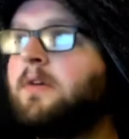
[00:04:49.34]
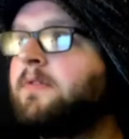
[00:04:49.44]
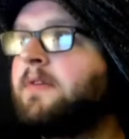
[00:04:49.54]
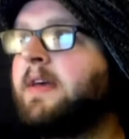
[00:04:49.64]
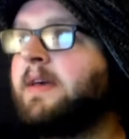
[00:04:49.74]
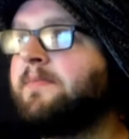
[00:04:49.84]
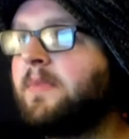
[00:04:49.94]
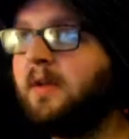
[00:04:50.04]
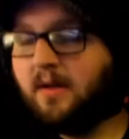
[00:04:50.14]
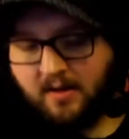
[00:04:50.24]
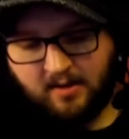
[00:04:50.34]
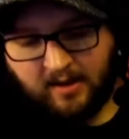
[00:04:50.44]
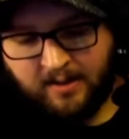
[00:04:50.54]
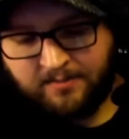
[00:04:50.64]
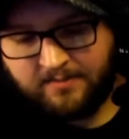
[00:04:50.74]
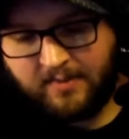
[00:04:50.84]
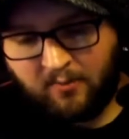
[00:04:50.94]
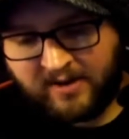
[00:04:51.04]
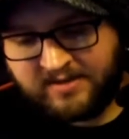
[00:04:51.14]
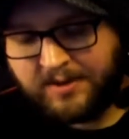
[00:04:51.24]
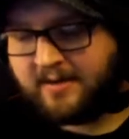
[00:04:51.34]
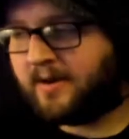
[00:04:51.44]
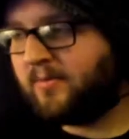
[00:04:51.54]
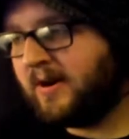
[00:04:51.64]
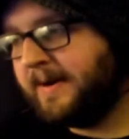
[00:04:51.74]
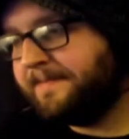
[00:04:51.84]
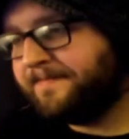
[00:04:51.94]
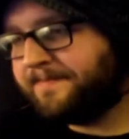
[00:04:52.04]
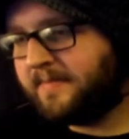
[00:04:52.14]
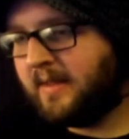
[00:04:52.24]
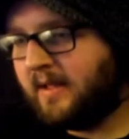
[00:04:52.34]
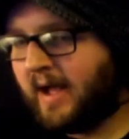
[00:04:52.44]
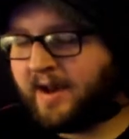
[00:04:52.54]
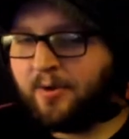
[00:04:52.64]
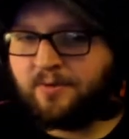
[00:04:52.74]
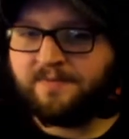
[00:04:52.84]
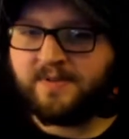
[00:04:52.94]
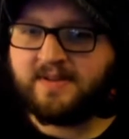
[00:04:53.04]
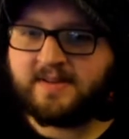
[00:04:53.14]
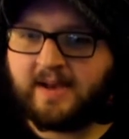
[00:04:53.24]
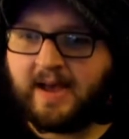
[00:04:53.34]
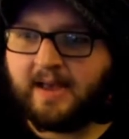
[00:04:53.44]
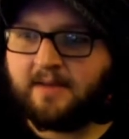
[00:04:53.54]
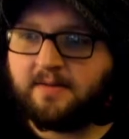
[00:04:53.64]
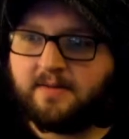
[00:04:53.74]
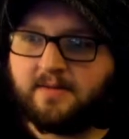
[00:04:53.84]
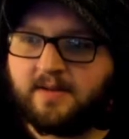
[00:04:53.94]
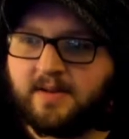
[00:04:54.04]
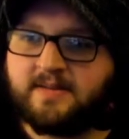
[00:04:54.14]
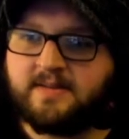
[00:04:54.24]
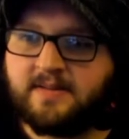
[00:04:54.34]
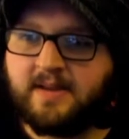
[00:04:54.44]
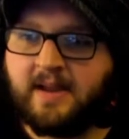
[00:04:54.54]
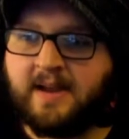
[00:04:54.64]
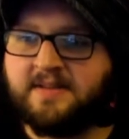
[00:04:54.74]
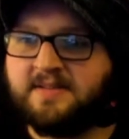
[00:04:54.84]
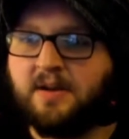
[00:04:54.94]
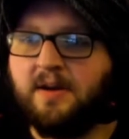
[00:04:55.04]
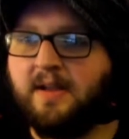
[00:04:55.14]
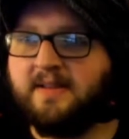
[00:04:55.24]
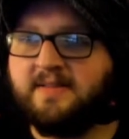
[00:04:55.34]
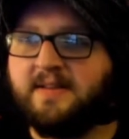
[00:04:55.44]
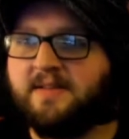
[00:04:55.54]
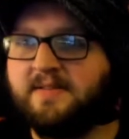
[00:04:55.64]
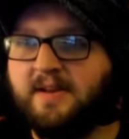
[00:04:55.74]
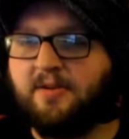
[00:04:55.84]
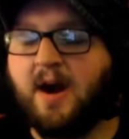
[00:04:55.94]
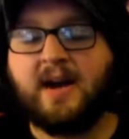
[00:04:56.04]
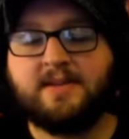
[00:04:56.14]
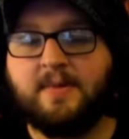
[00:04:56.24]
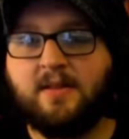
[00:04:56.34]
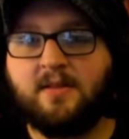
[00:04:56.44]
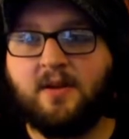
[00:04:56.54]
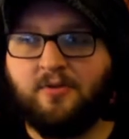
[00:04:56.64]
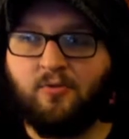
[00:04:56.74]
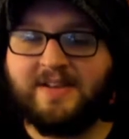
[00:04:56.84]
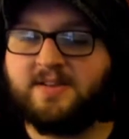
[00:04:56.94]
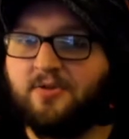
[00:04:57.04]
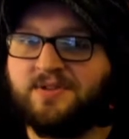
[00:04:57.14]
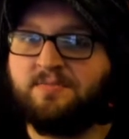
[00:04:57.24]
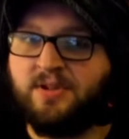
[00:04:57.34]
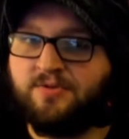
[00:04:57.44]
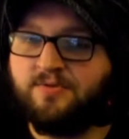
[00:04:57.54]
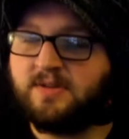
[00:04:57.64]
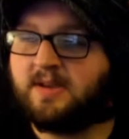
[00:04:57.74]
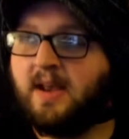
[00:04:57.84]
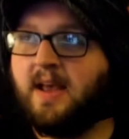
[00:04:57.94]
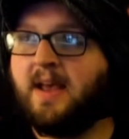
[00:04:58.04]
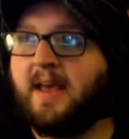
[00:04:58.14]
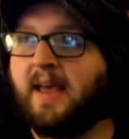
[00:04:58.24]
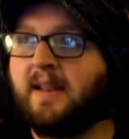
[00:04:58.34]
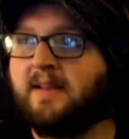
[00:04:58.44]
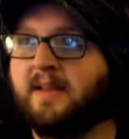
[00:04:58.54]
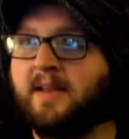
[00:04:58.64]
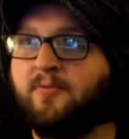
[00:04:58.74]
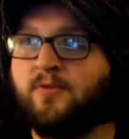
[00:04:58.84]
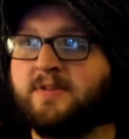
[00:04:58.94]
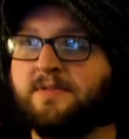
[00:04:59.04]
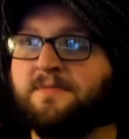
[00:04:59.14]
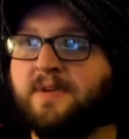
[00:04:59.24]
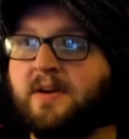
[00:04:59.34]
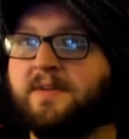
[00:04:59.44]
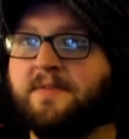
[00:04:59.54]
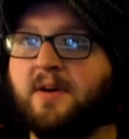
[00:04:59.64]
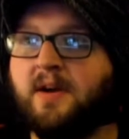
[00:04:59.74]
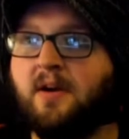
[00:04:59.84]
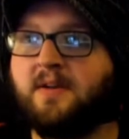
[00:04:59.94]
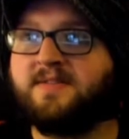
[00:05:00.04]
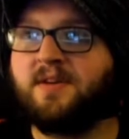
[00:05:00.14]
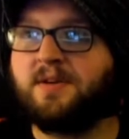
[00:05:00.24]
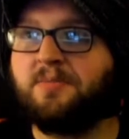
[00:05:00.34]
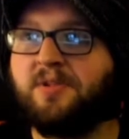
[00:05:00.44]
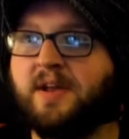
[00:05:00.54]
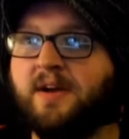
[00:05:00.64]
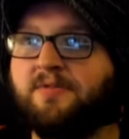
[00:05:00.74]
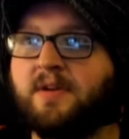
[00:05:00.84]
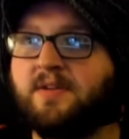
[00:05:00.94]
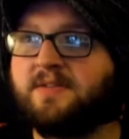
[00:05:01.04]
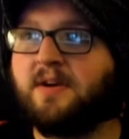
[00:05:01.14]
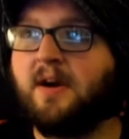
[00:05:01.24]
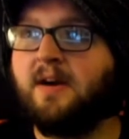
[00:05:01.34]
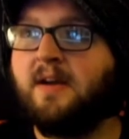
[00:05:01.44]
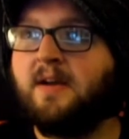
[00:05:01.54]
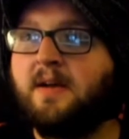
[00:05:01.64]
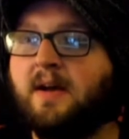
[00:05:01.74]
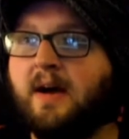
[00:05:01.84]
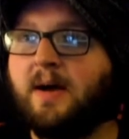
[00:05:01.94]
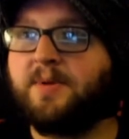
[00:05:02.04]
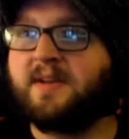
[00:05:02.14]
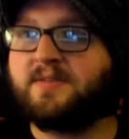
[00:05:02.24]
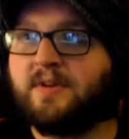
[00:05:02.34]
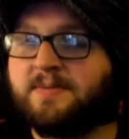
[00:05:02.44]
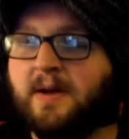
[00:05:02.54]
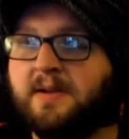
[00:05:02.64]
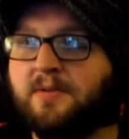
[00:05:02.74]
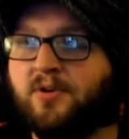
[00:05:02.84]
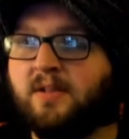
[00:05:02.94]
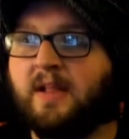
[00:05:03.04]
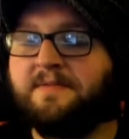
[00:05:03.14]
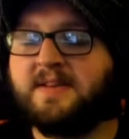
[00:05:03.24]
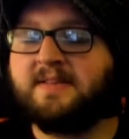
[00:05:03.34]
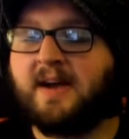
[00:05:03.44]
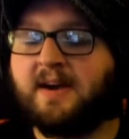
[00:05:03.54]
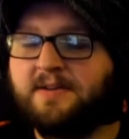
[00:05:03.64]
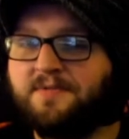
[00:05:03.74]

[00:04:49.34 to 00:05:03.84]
Okay. Wes Montgomery, I know of this guy because he had a song as DLC in Rocksmith called West Coast Blues, and it was a very, very hard song to play on real guitar. because Wes Montgomery loves his octave